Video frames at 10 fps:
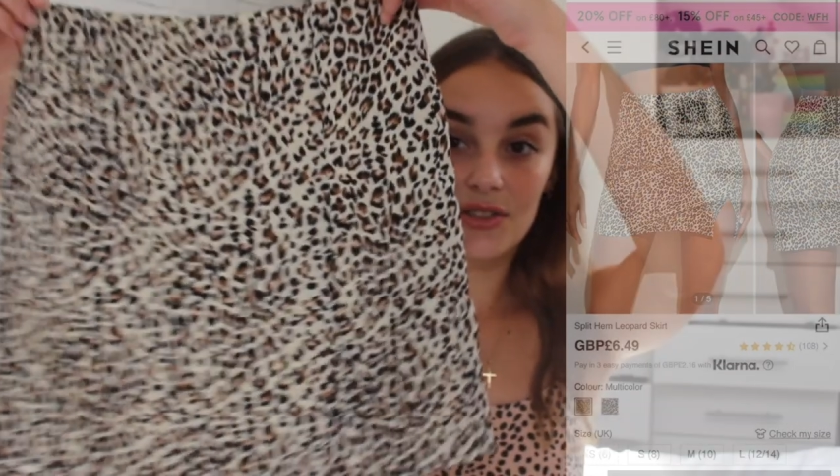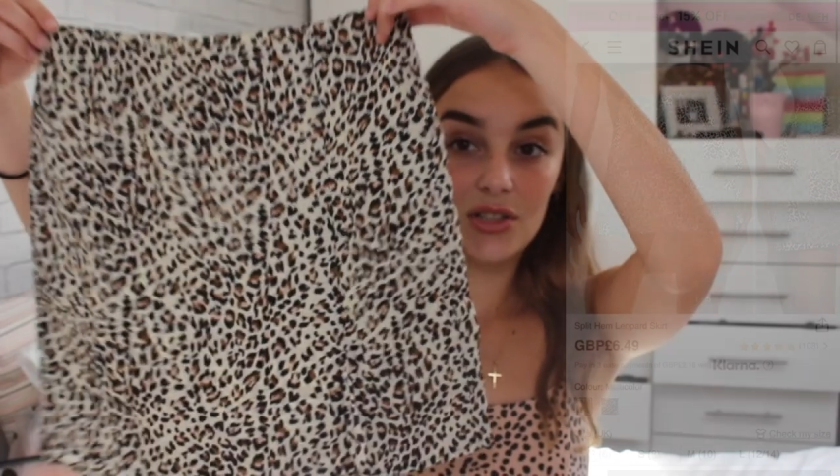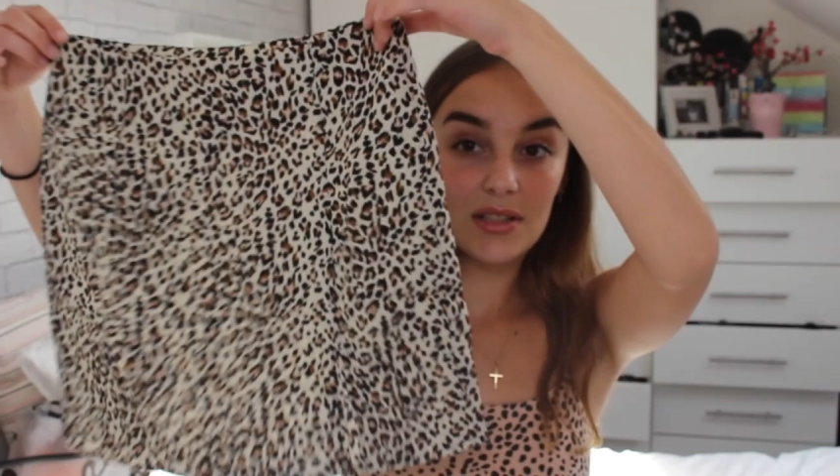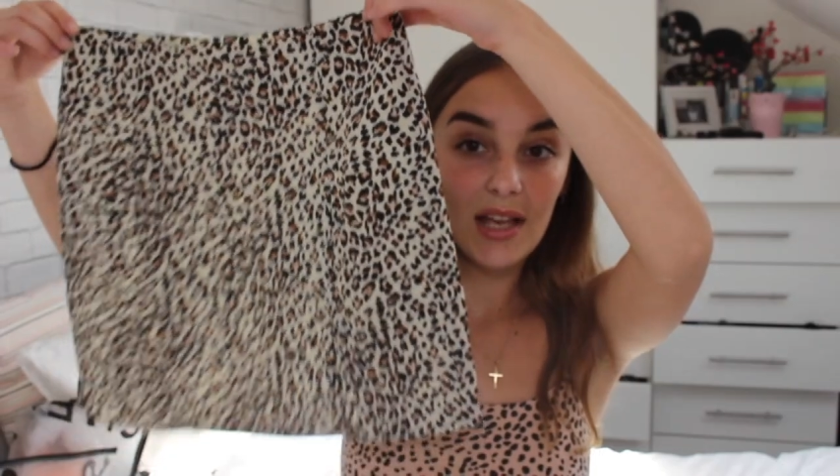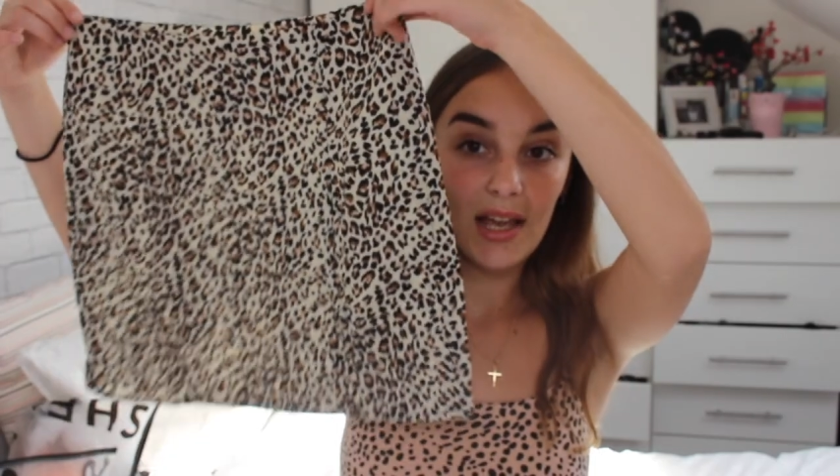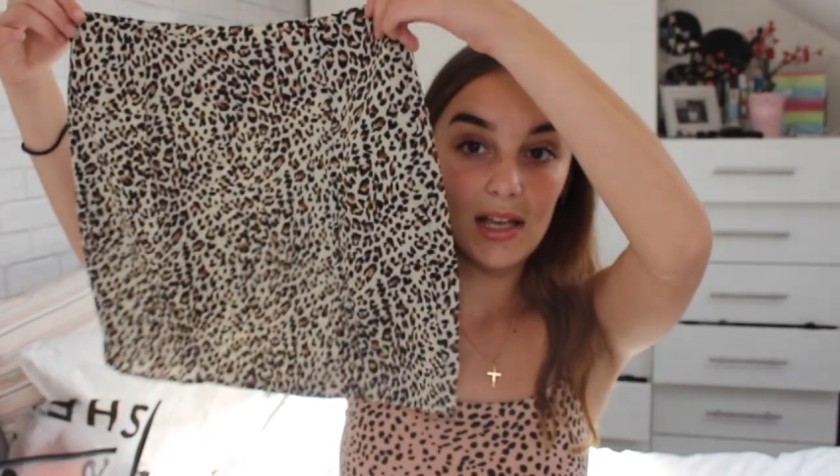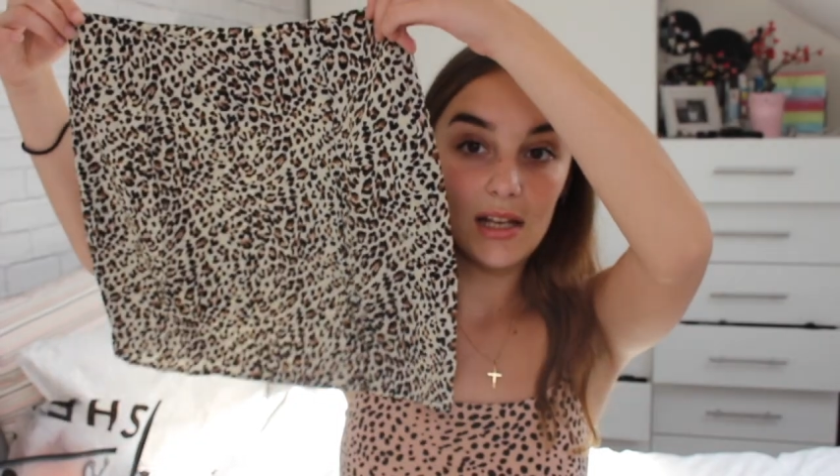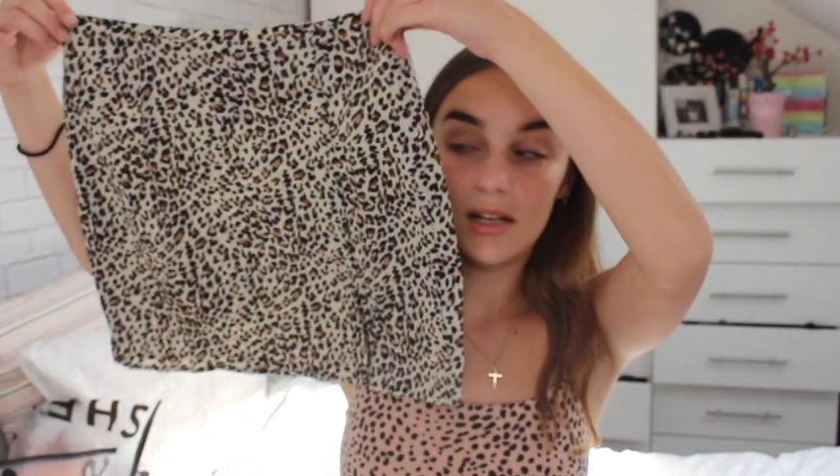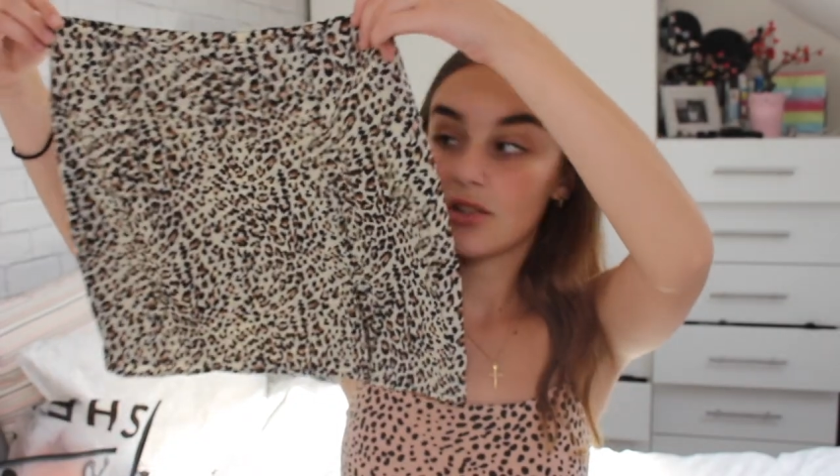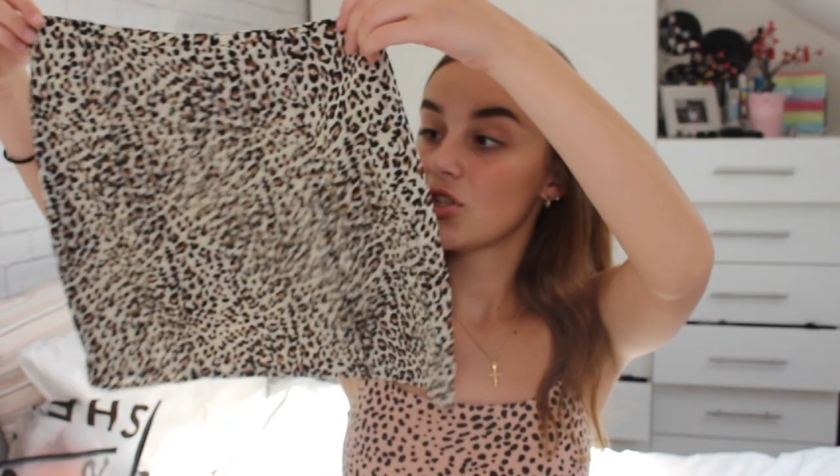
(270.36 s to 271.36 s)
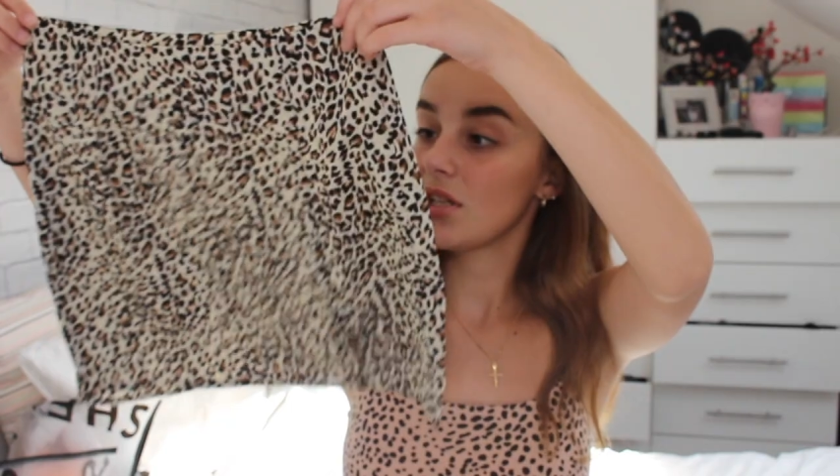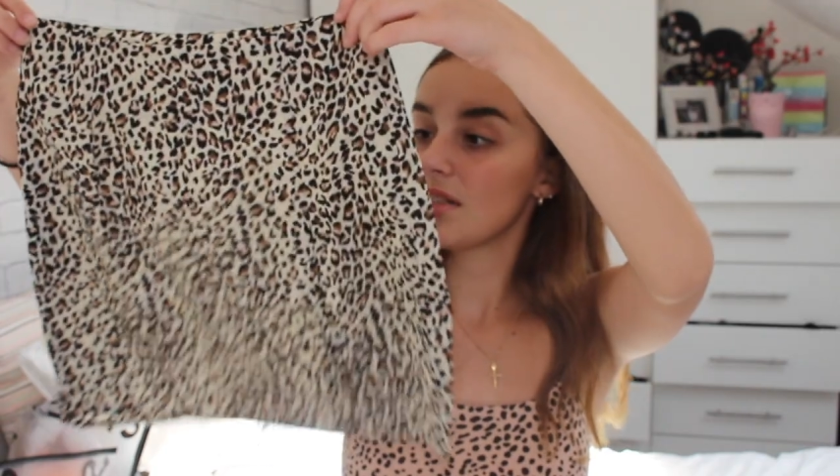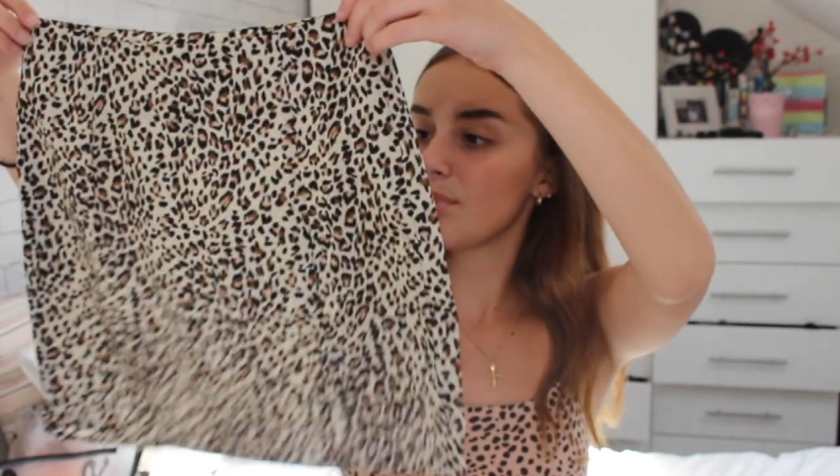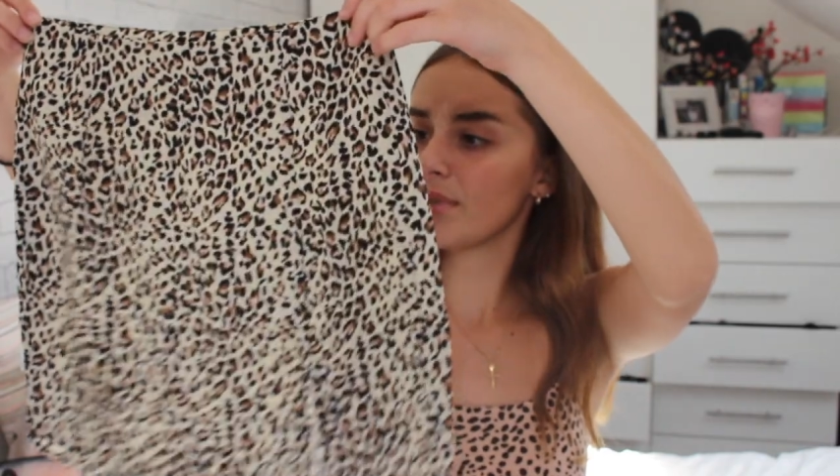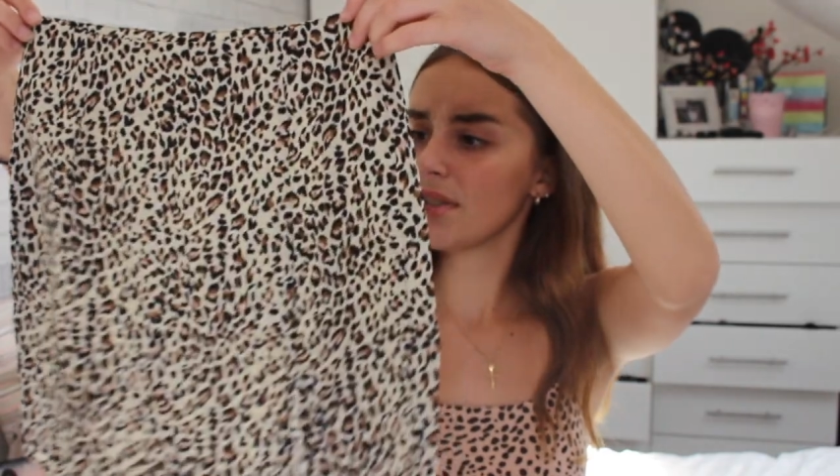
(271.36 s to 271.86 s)
is just a
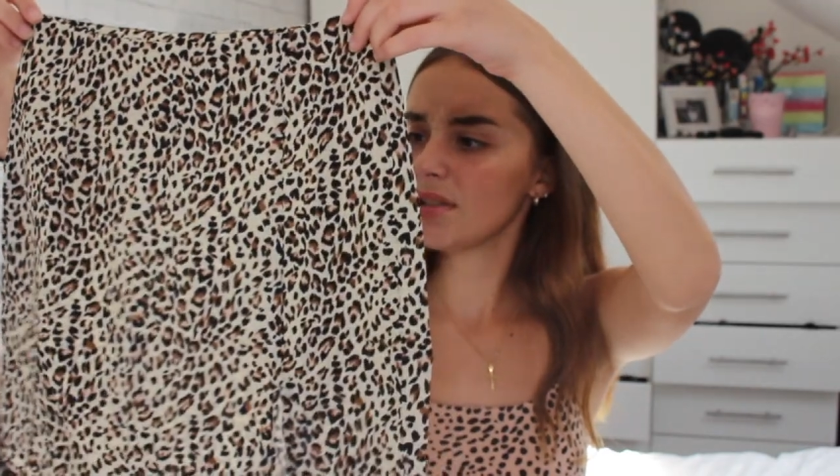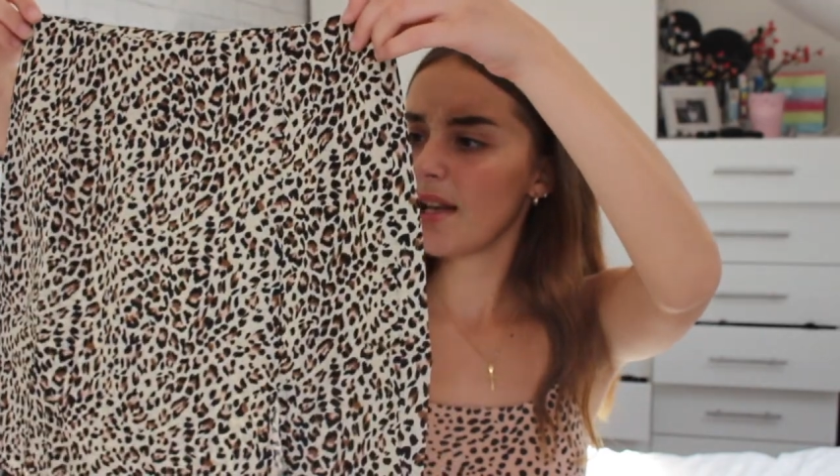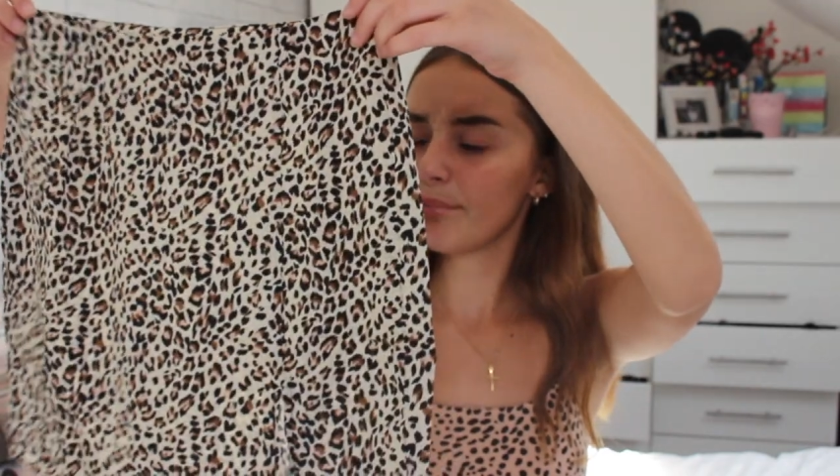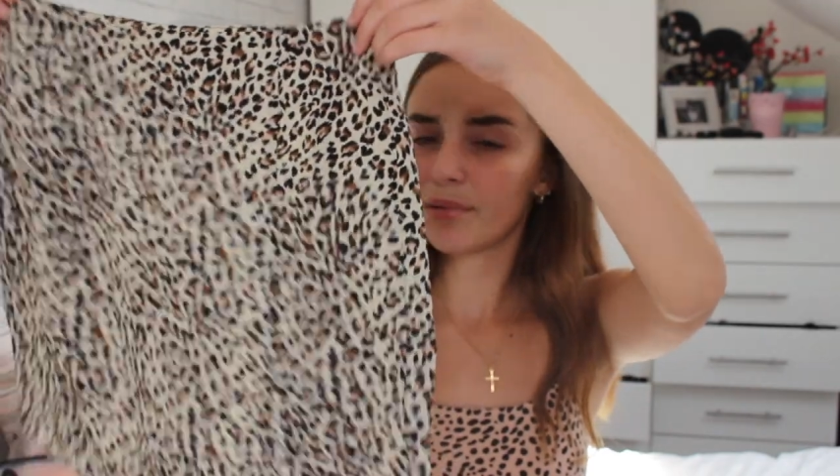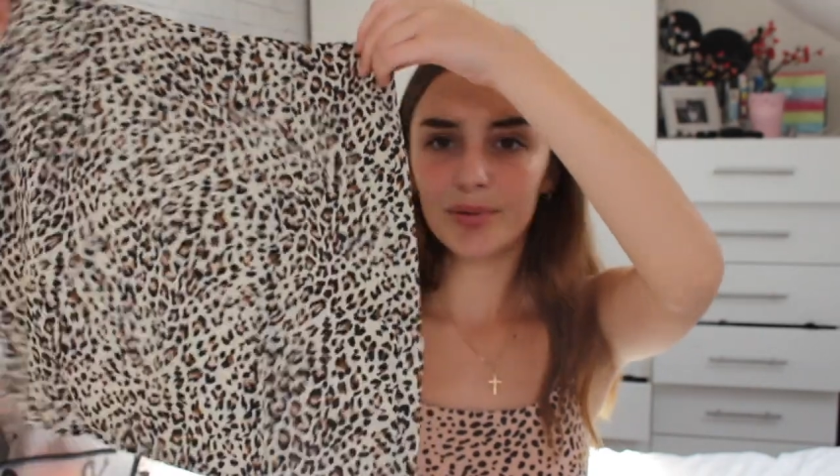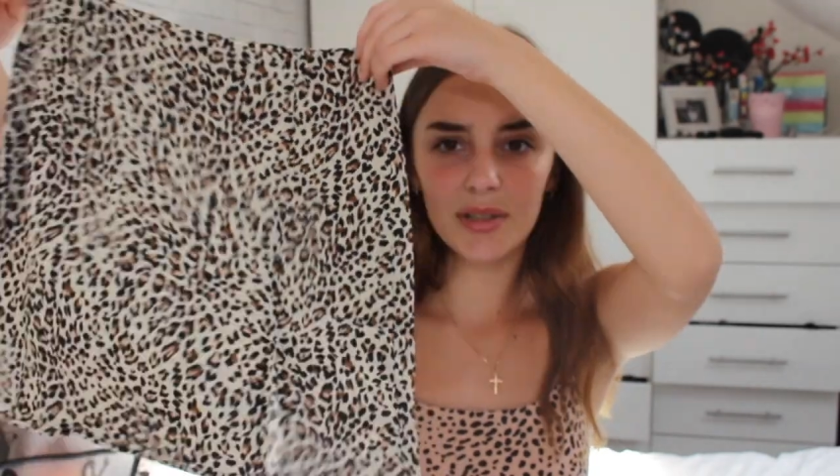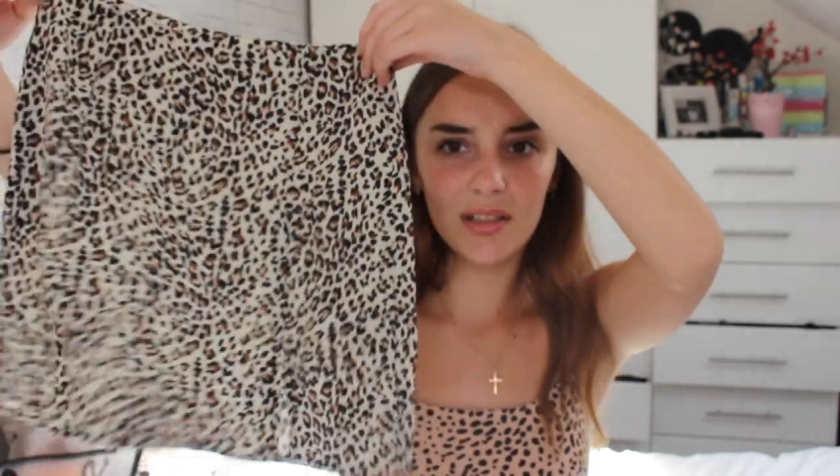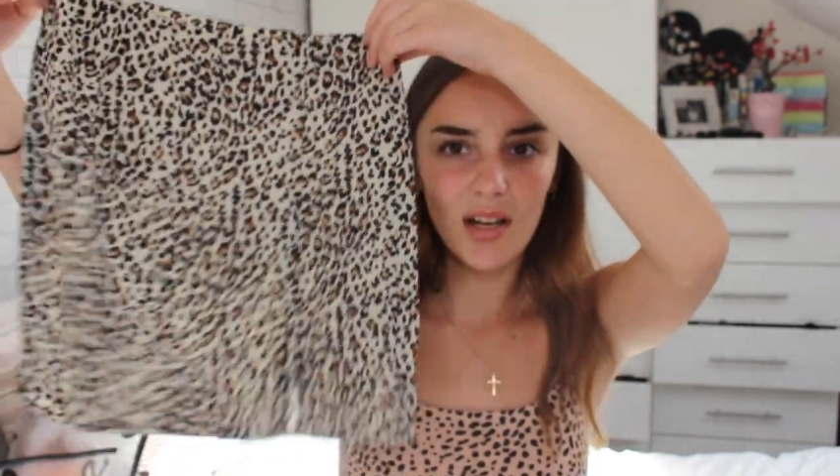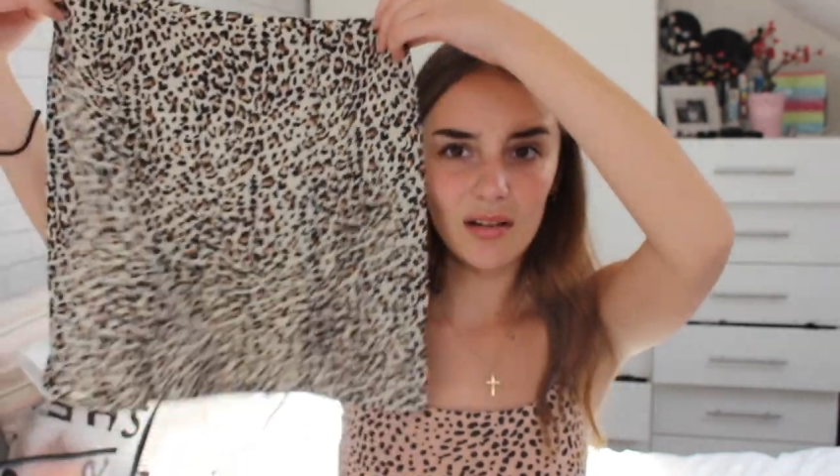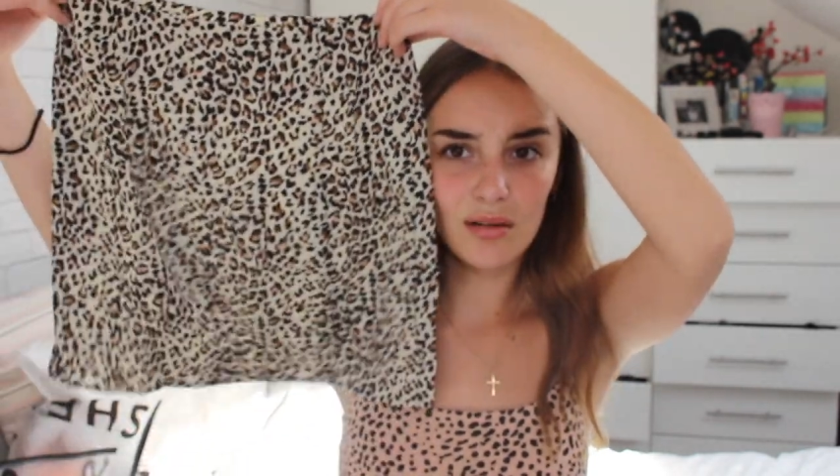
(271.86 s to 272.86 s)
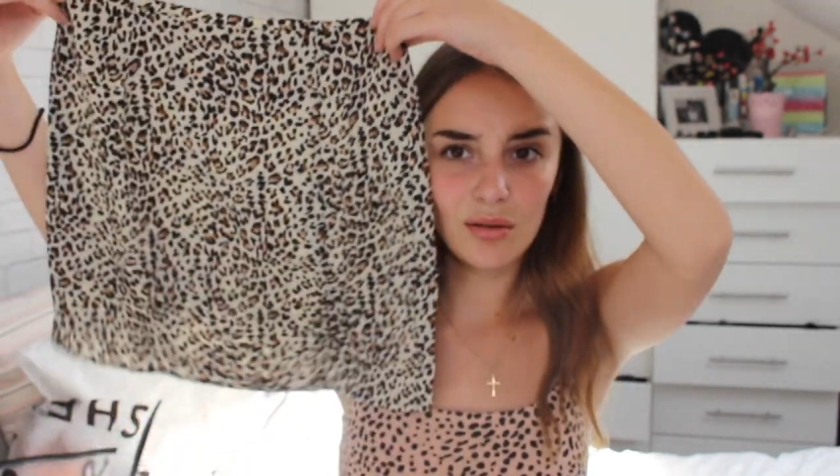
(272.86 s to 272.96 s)
cheetah print, leopard print, I don't